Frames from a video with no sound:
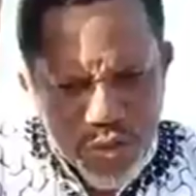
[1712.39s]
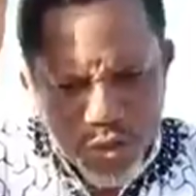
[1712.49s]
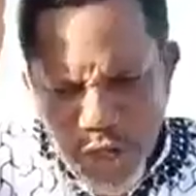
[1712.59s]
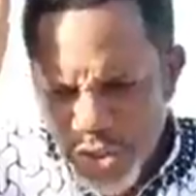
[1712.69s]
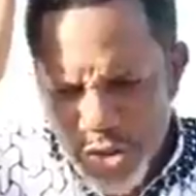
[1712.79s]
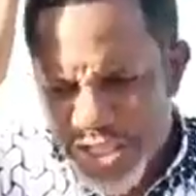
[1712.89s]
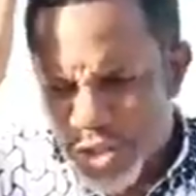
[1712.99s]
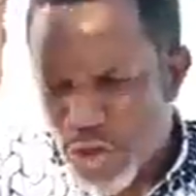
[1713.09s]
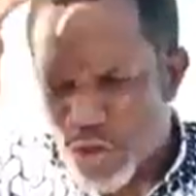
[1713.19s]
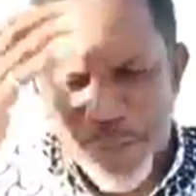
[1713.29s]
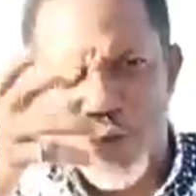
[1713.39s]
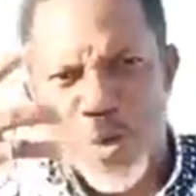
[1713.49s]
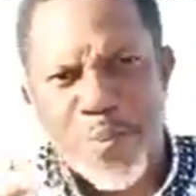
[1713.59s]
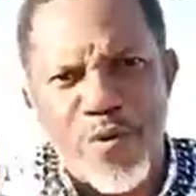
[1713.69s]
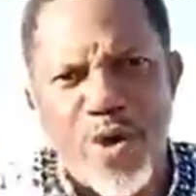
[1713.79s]
Such a thing is not supposed
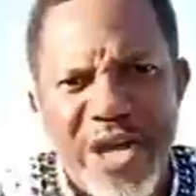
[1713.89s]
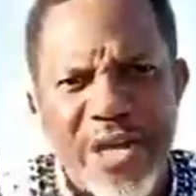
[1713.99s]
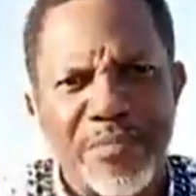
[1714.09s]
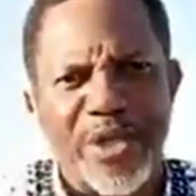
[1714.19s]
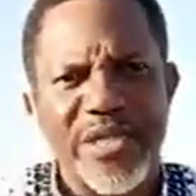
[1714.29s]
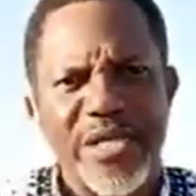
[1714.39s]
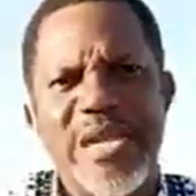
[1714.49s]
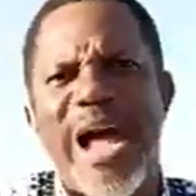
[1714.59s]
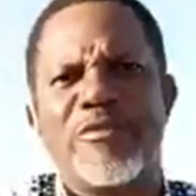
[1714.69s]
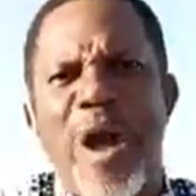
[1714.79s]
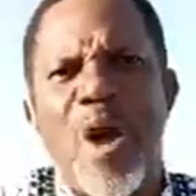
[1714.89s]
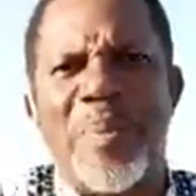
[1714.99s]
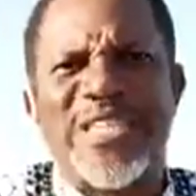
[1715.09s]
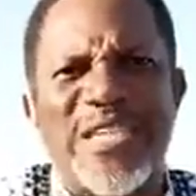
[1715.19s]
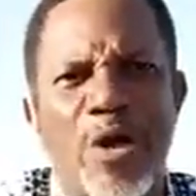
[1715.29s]
to provoke anybody. That's my own
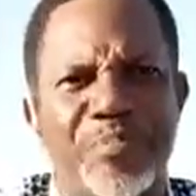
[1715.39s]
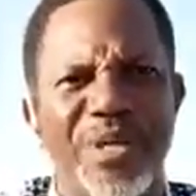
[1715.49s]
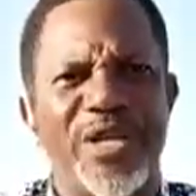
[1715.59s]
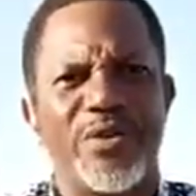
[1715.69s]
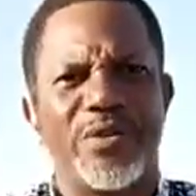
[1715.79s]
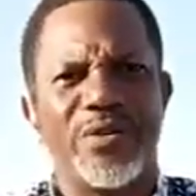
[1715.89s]
personal opinion.